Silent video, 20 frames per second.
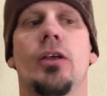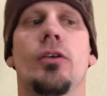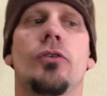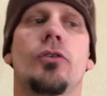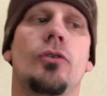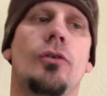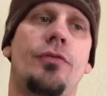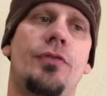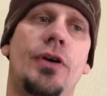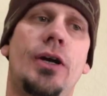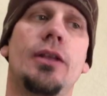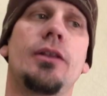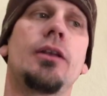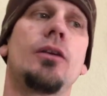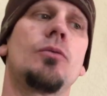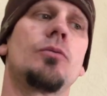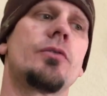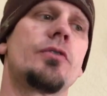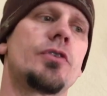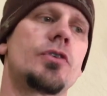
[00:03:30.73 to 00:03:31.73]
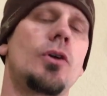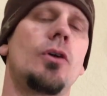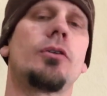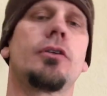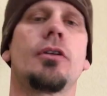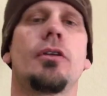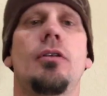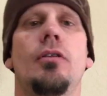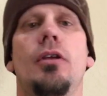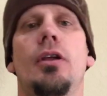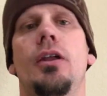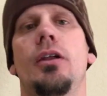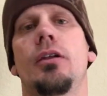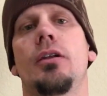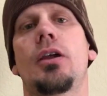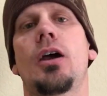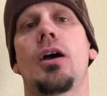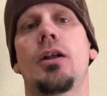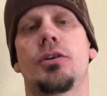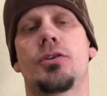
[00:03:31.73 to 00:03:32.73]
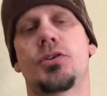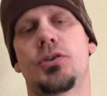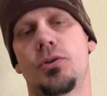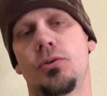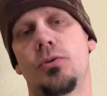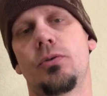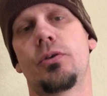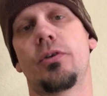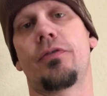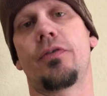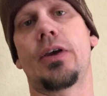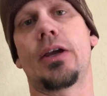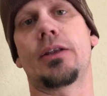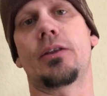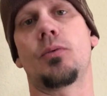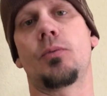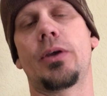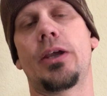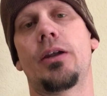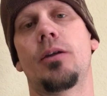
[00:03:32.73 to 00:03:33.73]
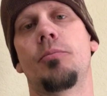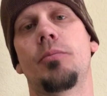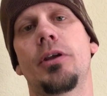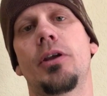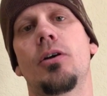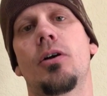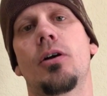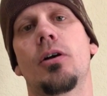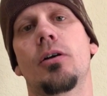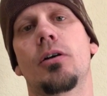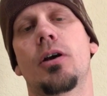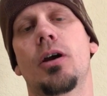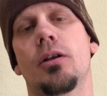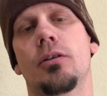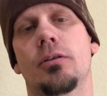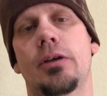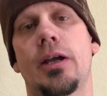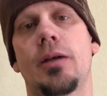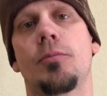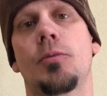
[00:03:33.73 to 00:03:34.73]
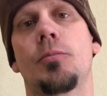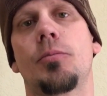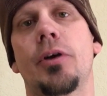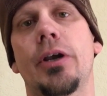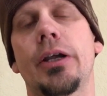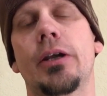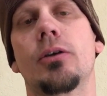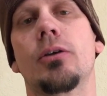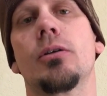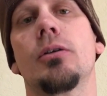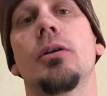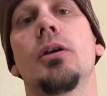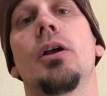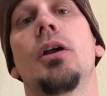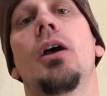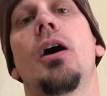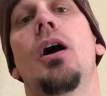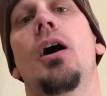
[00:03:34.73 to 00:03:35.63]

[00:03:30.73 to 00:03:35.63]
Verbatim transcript: So I finally resulted and got to the fact that we had a BR Cutler Hammer breaker,